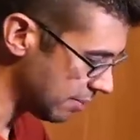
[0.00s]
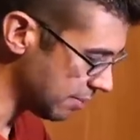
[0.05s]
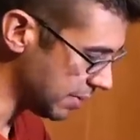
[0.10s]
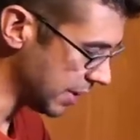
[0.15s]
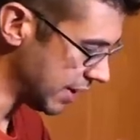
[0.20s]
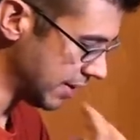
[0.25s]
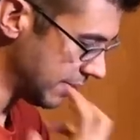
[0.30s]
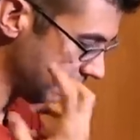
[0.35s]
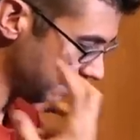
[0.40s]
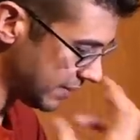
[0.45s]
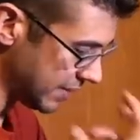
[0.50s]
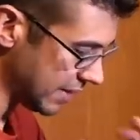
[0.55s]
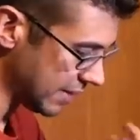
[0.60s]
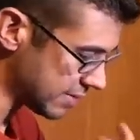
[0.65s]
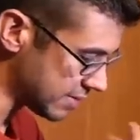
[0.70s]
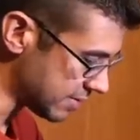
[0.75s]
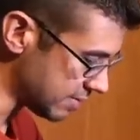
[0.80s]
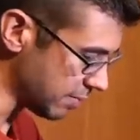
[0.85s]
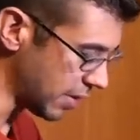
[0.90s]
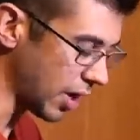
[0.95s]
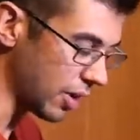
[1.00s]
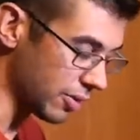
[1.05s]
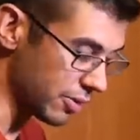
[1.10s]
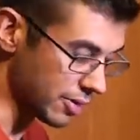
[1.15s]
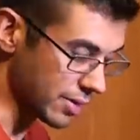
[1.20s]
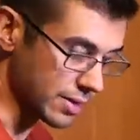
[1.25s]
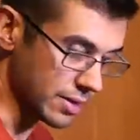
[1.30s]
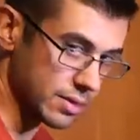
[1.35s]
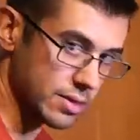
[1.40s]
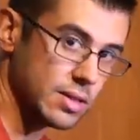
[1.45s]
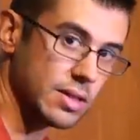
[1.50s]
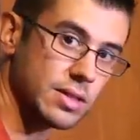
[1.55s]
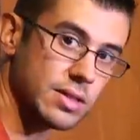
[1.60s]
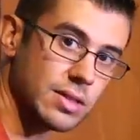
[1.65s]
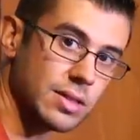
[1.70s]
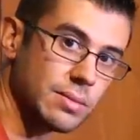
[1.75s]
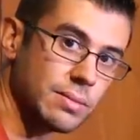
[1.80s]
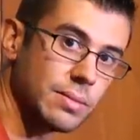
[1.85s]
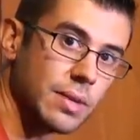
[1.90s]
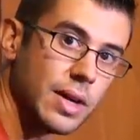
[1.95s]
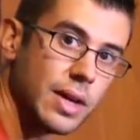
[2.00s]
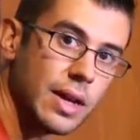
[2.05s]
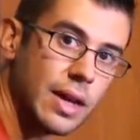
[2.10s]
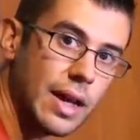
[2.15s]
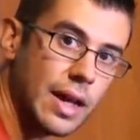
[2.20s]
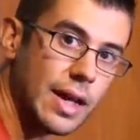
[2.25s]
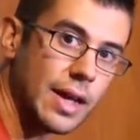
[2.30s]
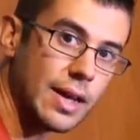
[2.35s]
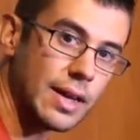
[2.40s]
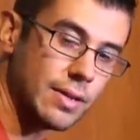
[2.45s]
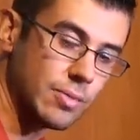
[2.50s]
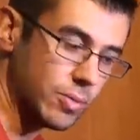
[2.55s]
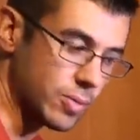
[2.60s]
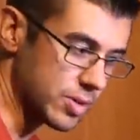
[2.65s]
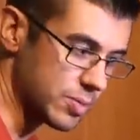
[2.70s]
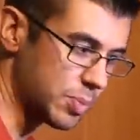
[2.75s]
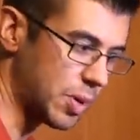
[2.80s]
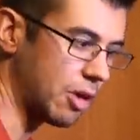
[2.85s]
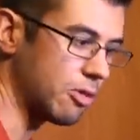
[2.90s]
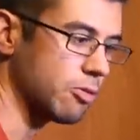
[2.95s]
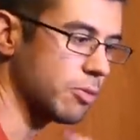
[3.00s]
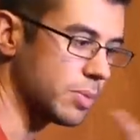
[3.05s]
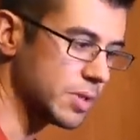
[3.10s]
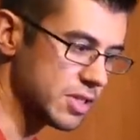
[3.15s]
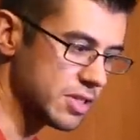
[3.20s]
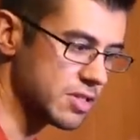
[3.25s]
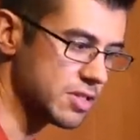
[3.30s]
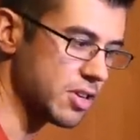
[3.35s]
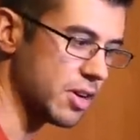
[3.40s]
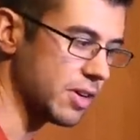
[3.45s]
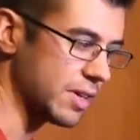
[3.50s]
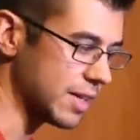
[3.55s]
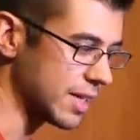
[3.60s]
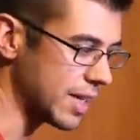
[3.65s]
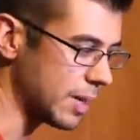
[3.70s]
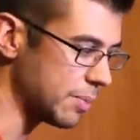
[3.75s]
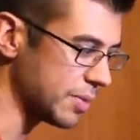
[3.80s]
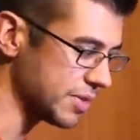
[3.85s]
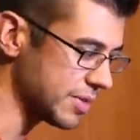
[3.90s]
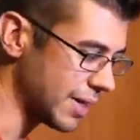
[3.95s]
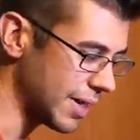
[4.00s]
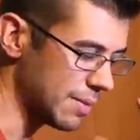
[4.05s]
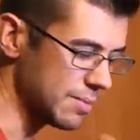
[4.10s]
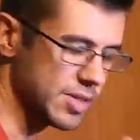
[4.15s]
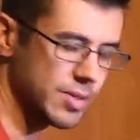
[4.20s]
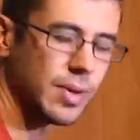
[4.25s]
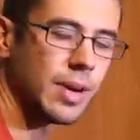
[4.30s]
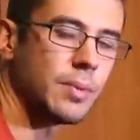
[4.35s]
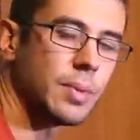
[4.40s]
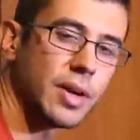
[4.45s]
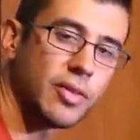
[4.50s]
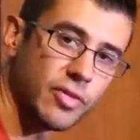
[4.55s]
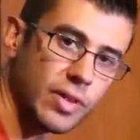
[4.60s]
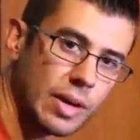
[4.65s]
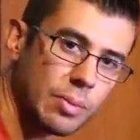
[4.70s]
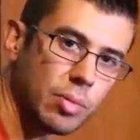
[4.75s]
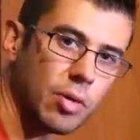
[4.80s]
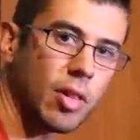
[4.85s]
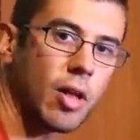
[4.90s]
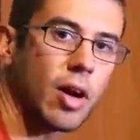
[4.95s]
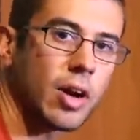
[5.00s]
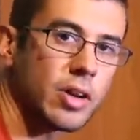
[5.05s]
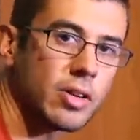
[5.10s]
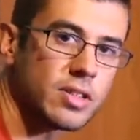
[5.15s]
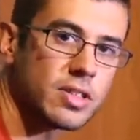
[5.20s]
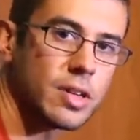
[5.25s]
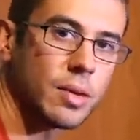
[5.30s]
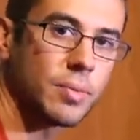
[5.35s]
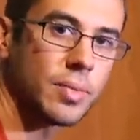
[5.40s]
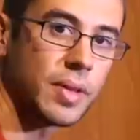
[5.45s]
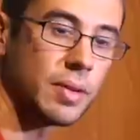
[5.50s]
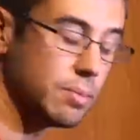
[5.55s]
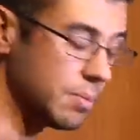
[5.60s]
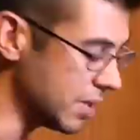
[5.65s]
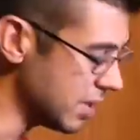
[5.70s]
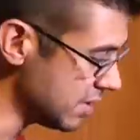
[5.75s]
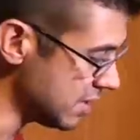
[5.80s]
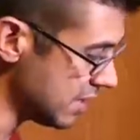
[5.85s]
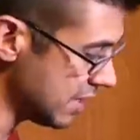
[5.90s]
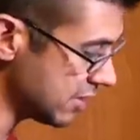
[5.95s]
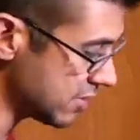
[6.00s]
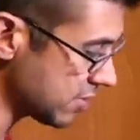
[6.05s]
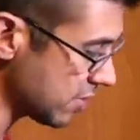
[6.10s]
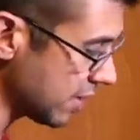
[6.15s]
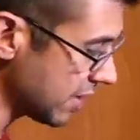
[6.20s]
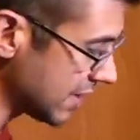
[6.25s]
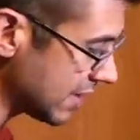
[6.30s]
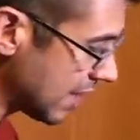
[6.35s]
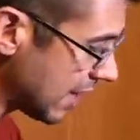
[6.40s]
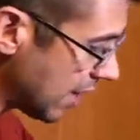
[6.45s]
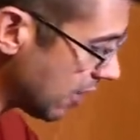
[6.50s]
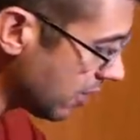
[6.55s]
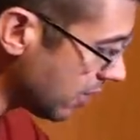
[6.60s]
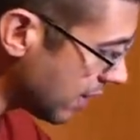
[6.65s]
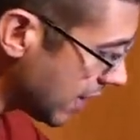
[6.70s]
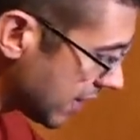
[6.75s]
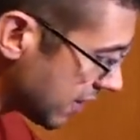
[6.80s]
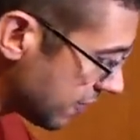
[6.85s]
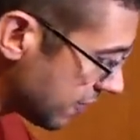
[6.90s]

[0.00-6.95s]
but it's monitoring the system and was probably just starting it a couple times. There might have been a vapor lock or something, but it's running now. I